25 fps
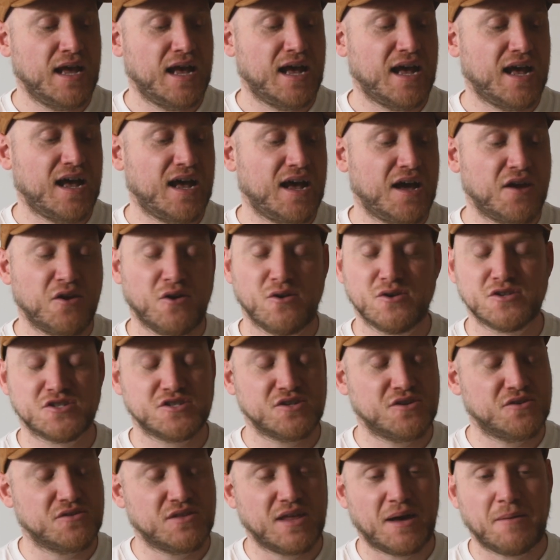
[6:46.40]
and
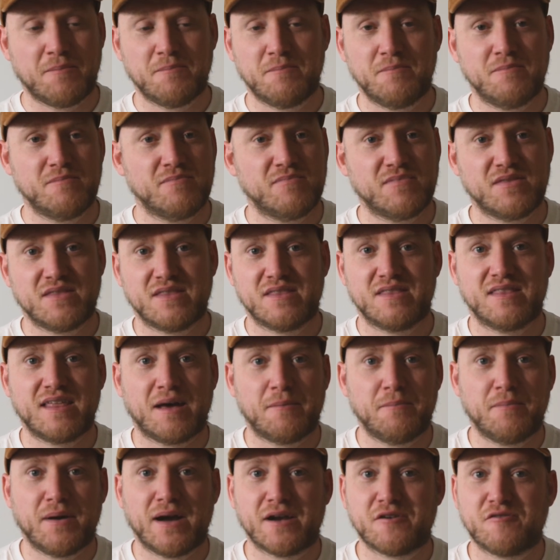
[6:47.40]
also
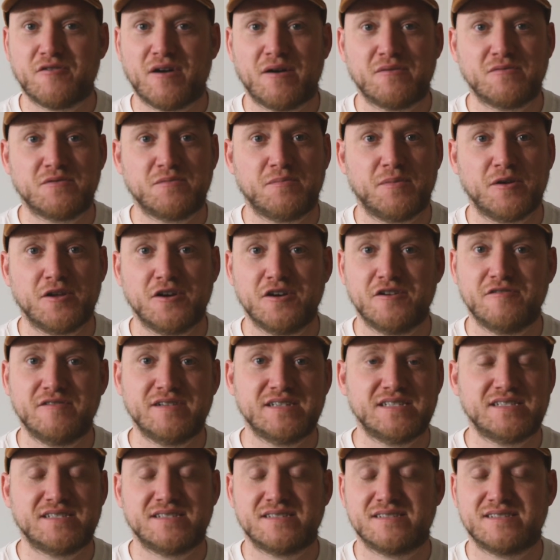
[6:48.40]
that background blur
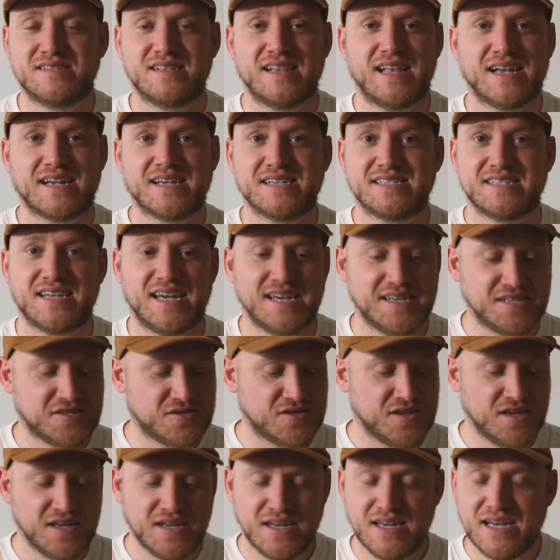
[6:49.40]
is, like I say,
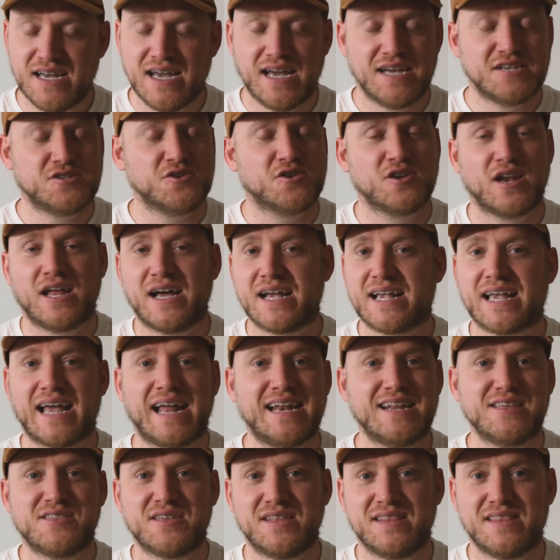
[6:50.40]
it's unlike
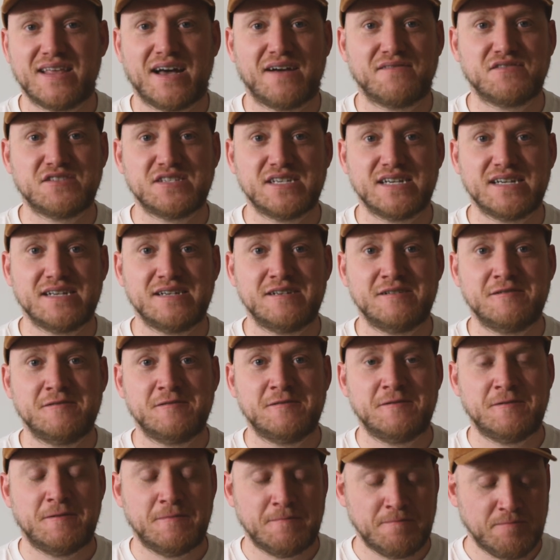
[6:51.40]
anything that I've seen.
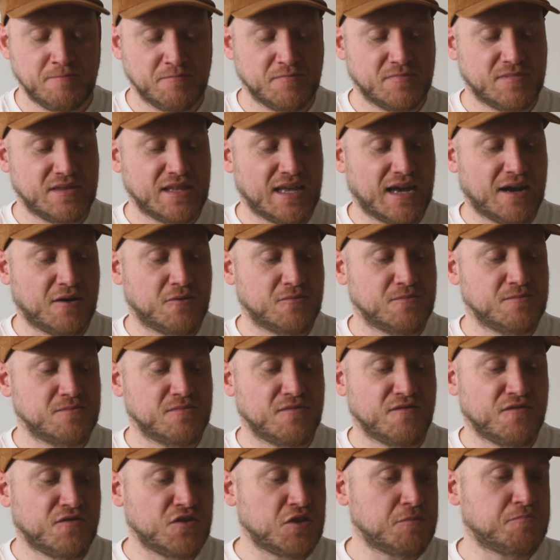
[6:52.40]
Now,
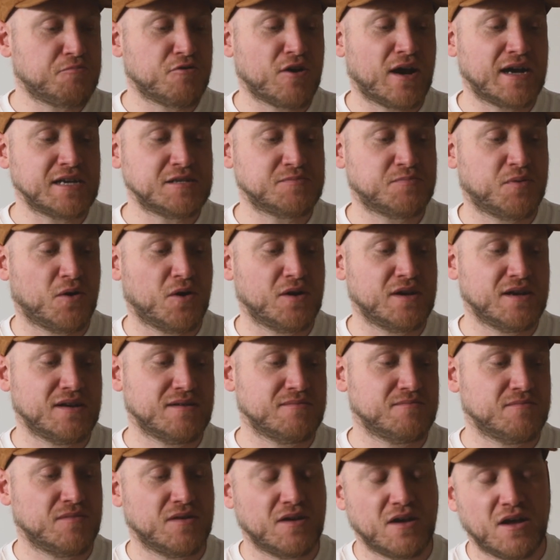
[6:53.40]
for the price point,
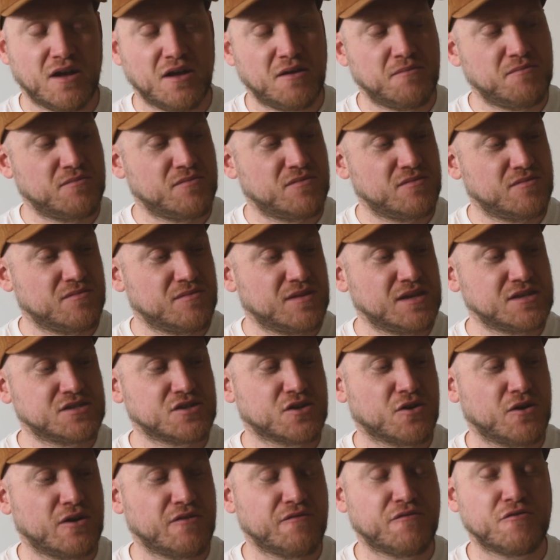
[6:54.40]
these are
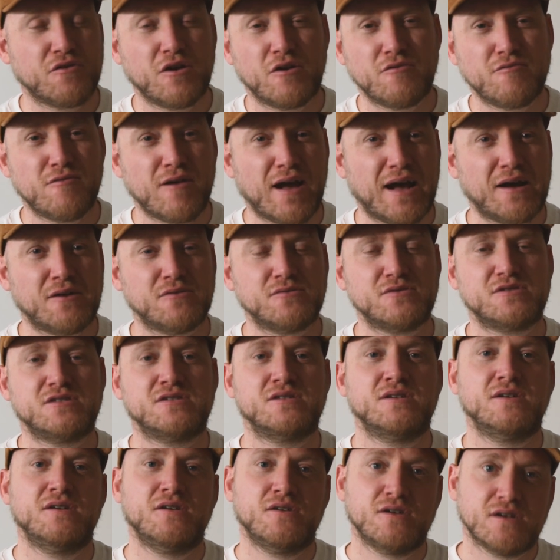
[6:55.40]
going for around
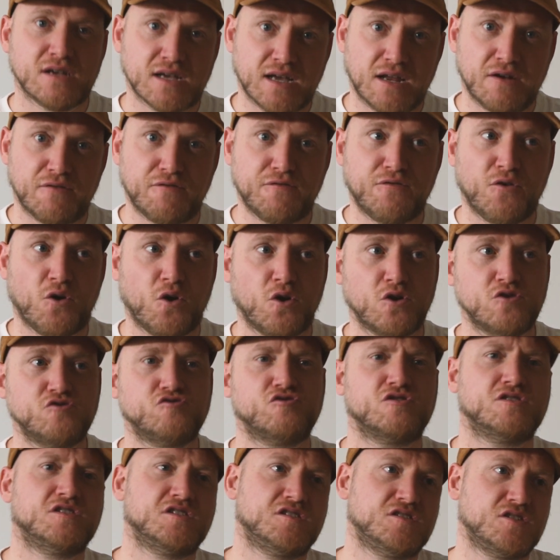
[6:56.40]
kind of
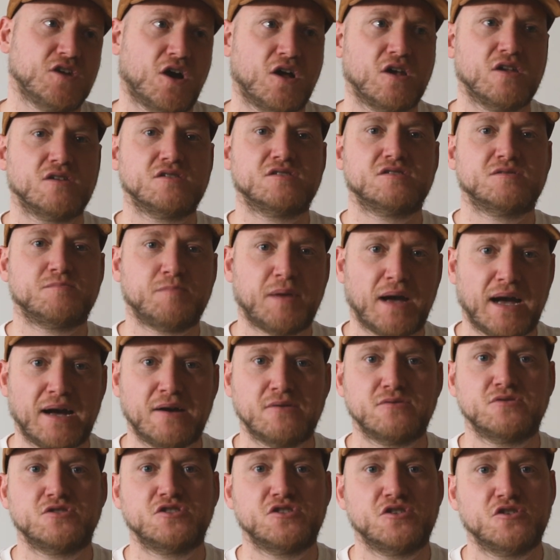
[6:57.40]
$400,
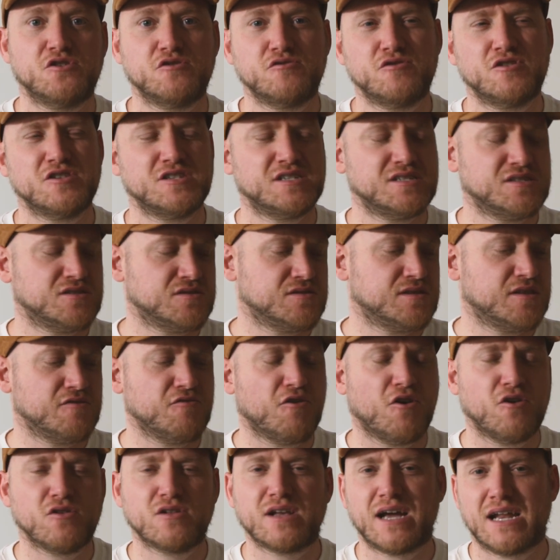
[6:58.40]
pounds, euros. They're
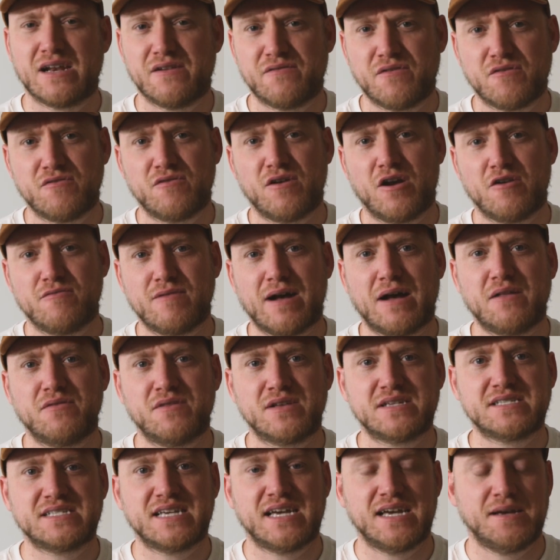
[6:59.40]
all kind of around
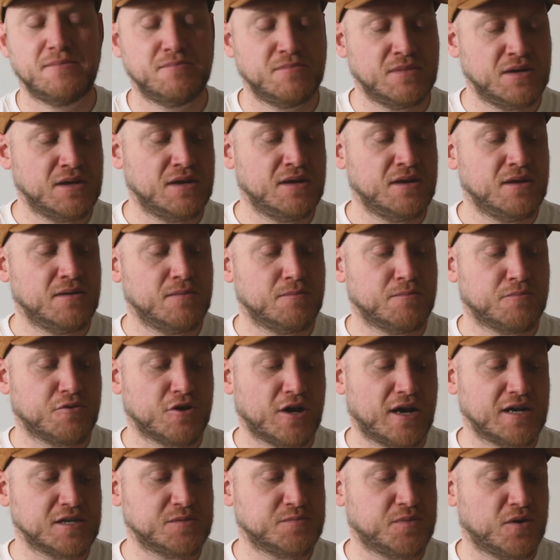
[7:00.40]
the same
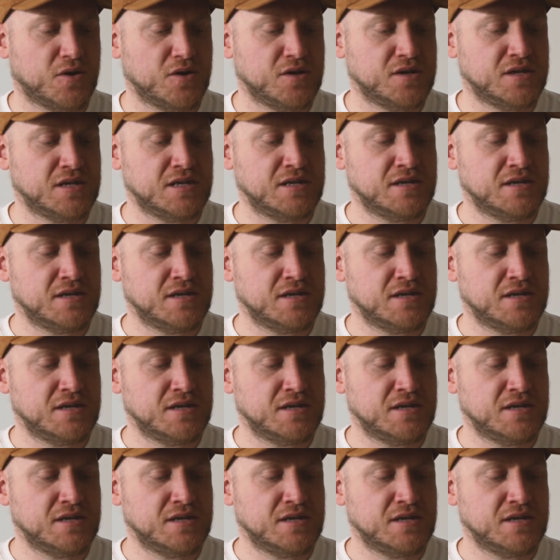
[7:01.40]
price point.